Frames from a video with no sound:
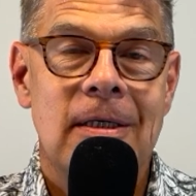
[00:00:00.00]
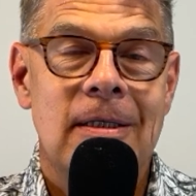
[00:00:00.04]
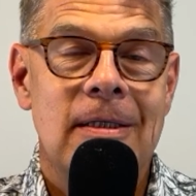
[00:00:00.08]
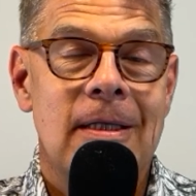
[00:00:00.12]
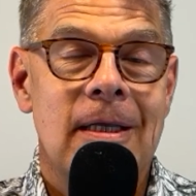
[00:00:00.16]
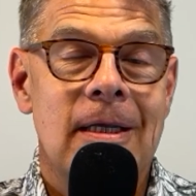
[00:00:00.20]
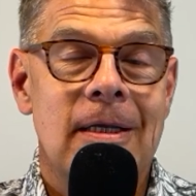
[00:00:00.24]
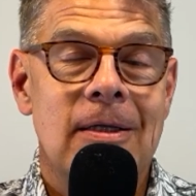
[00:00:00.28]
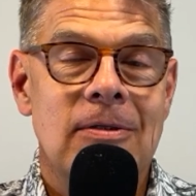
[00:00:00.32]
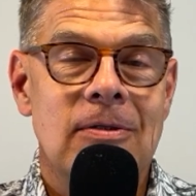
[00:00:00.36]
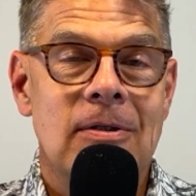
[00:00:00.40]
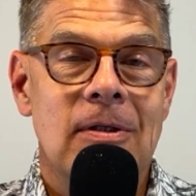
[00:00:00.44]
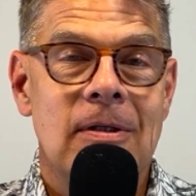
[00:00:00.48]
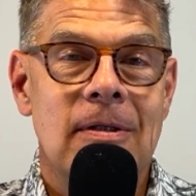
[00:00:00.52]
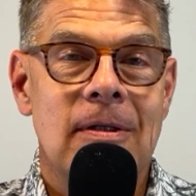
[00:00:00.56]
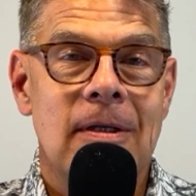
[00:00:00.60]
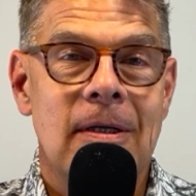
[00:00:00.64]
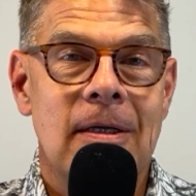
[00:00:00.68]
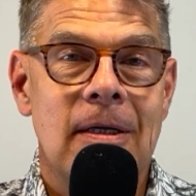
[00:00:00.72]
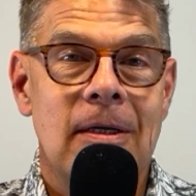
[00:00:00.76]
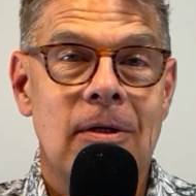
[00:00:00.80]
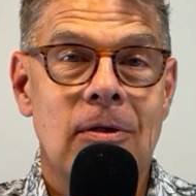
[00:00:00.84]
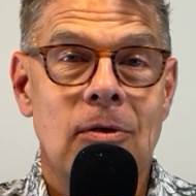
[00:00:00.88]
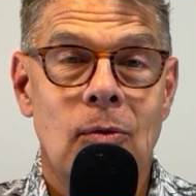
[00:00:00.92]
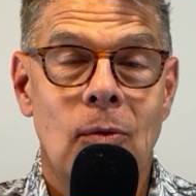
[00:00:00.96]
that is
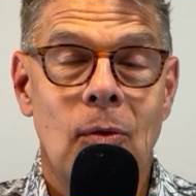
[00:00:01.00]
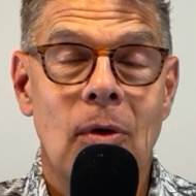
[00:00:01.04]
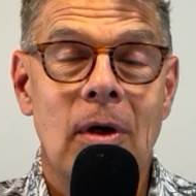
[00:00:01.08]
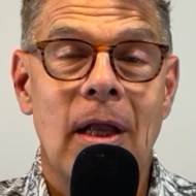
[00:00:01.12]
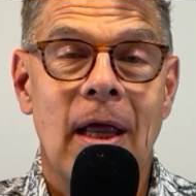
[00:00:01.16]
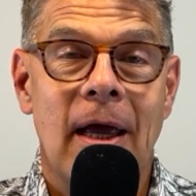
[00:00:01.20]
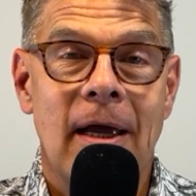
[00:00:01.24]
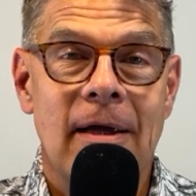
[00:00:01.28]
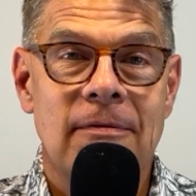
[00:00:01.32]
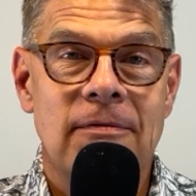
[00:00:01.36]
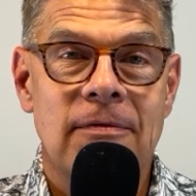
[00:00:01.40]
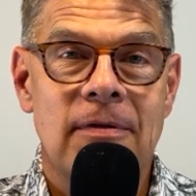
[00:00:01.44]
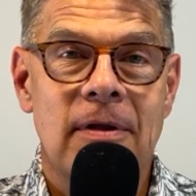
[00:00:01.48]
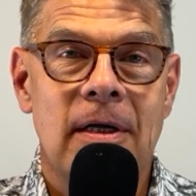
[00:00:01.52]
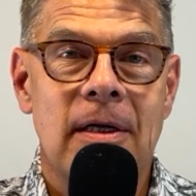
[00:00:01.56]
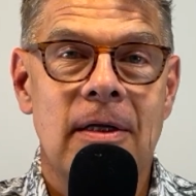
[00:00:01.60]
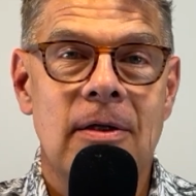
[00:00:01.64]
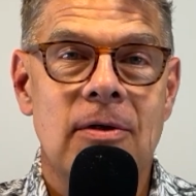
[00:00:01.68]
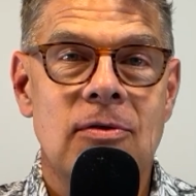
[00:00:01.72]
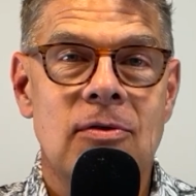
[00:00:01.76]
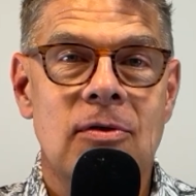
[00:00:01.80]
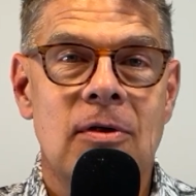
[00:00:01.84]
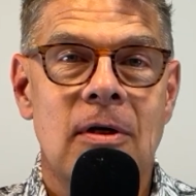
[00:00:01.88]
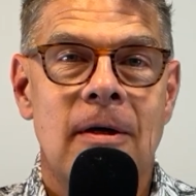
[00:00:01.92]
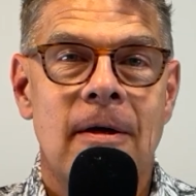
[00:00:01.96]
in your life, that
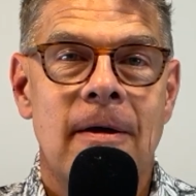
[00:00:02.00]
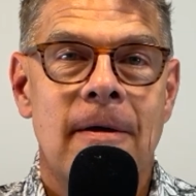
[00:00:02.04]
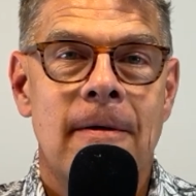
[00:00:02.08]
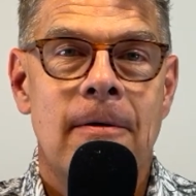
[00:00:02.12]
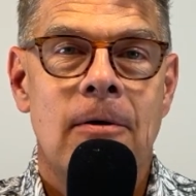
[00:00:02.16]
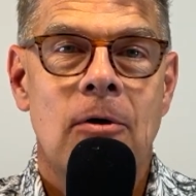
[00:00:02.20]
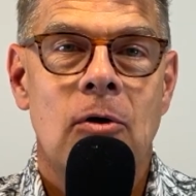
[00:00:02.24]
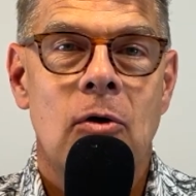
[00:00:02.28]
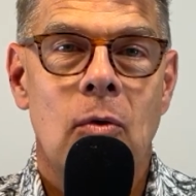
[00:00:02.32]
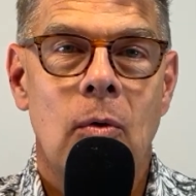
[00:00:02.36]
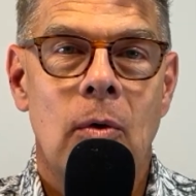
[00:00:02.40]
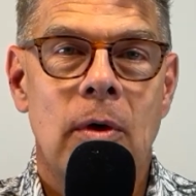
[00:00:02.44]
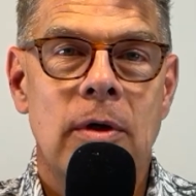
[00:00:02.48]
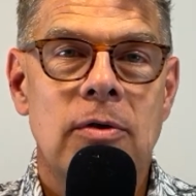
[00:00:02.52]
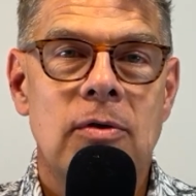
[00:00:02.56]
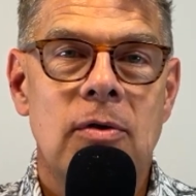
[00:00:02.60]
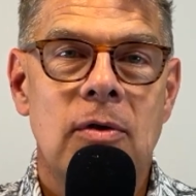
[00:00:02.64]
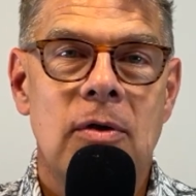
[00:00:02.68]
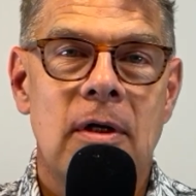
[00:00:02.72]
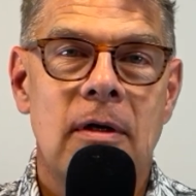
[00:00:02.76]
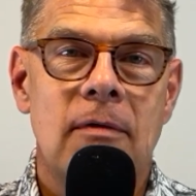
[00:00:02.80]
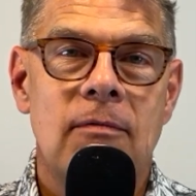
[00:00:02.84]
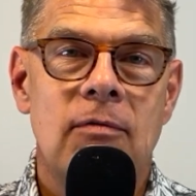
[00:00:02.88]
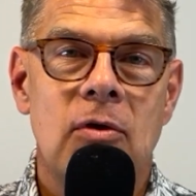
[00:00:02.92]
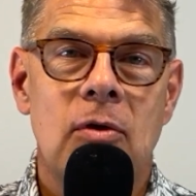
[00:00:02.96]
is going to
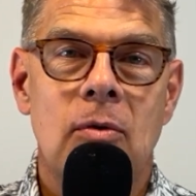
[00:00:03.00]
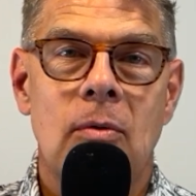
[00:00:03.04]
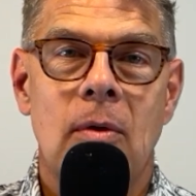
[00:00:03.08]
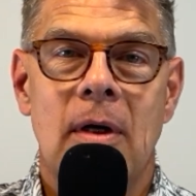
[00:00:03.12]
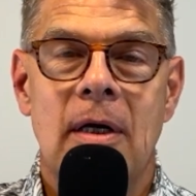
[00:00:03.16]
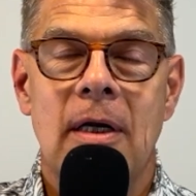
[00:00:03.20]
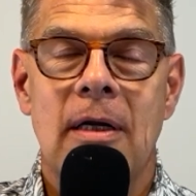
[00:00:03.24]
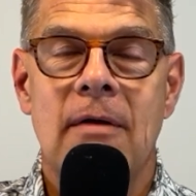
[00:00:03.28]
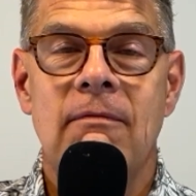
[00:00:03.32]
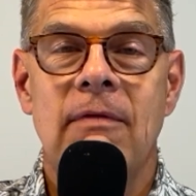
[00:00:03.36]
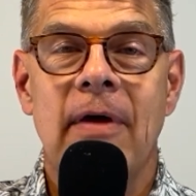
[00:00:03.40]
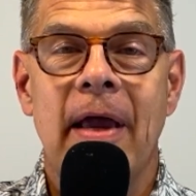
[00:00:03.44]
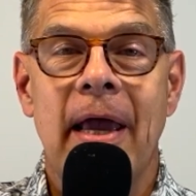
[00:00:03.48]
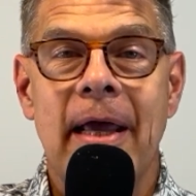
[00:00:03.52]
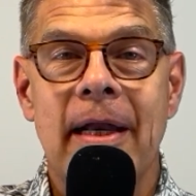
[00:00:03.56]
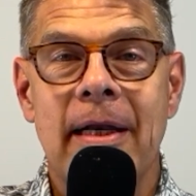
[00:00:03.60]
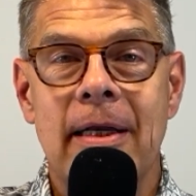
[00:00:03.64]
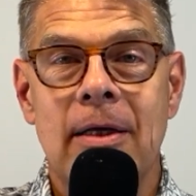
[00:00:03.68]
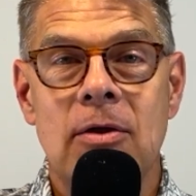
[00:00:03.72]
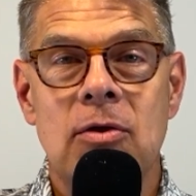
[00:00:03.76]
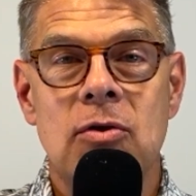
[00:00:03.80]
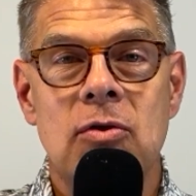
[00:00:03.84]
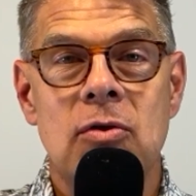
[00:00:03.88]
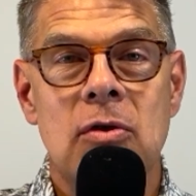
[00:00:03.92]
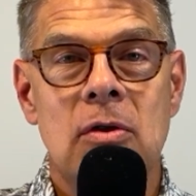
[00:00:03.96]
give you an
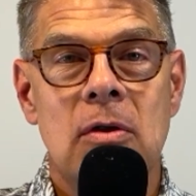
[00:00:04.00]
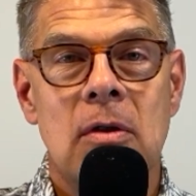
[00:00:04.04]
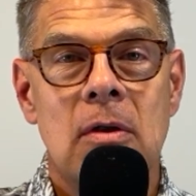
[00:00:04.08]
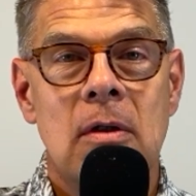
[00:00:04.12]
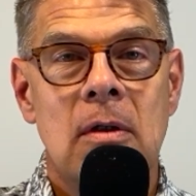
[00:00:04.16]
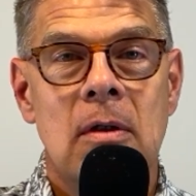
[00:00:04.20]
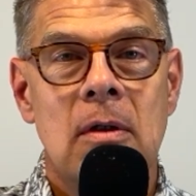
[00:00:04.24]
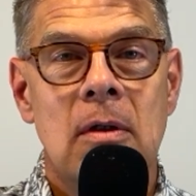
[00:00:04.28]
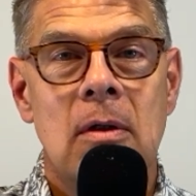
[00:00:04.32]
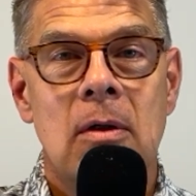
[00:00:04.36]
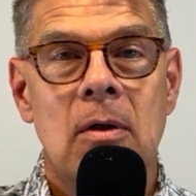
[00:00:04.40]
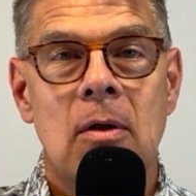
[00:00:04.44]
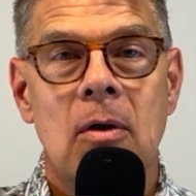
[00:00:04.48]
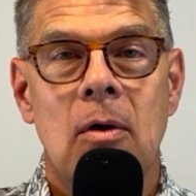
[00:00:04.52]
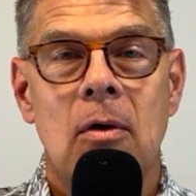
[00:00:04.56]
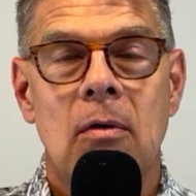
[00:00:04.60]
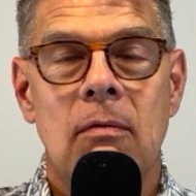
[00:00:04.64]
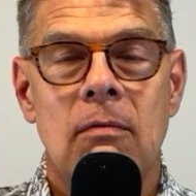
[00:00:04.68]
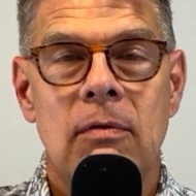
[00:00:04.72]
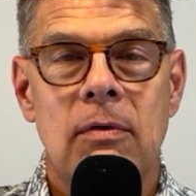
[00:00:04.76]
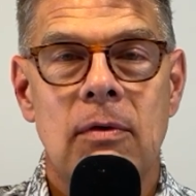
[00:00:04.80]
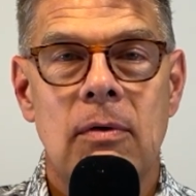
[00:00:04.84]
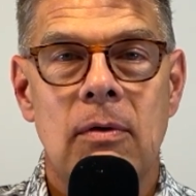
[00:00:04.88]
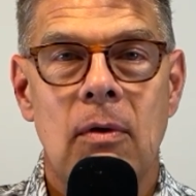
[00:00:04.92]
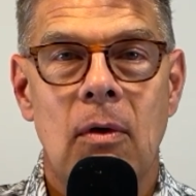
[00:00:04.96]
advantage
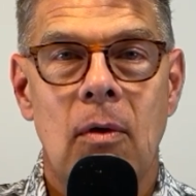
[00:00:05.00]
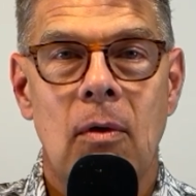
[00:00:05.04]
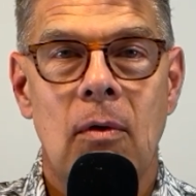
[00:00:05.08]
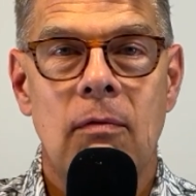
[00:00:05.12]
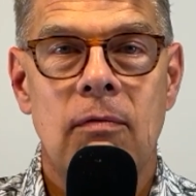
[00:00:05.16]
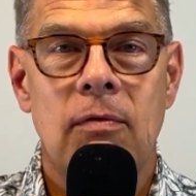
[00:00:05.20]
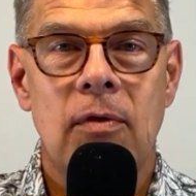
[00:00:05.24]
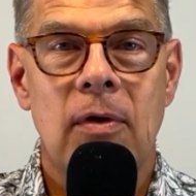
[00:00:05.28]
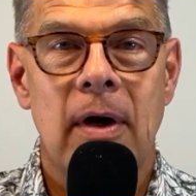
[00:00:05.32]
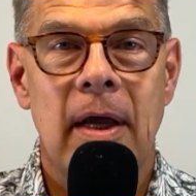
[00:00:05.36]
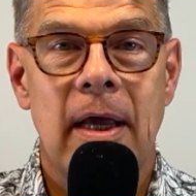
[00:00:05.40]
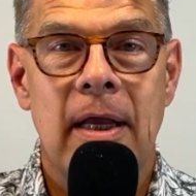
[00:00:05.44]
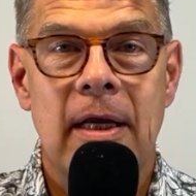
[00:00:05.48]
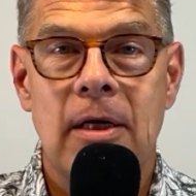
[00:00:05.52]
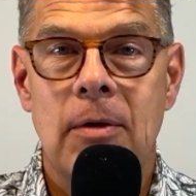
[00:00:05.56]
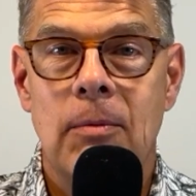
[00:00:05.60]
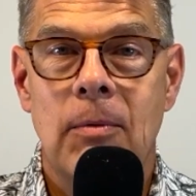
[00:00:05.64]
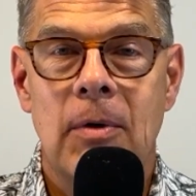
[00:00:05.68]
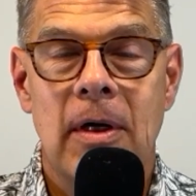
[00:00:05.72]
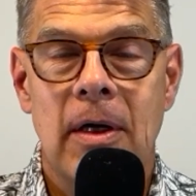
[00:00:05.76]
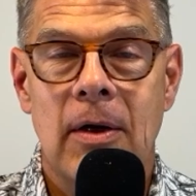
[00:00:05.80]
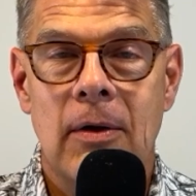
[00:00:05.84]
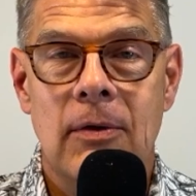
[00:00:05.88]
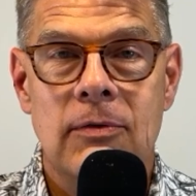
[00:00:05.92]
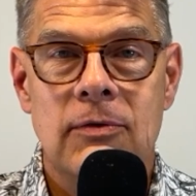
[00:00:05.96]
over
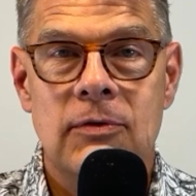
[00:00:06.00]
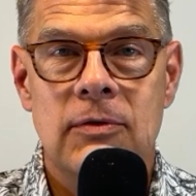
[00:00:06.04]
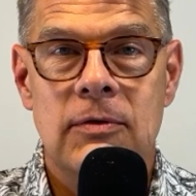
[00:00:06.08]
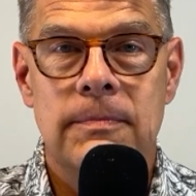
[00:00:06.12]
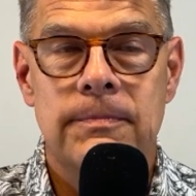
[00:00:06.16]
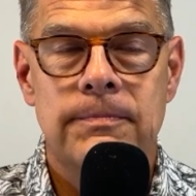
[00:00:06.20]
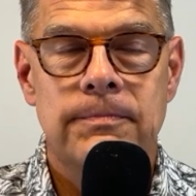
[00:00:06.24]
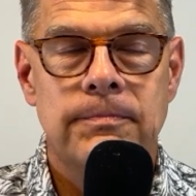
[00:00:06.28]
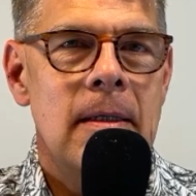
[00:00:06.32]
anyone else.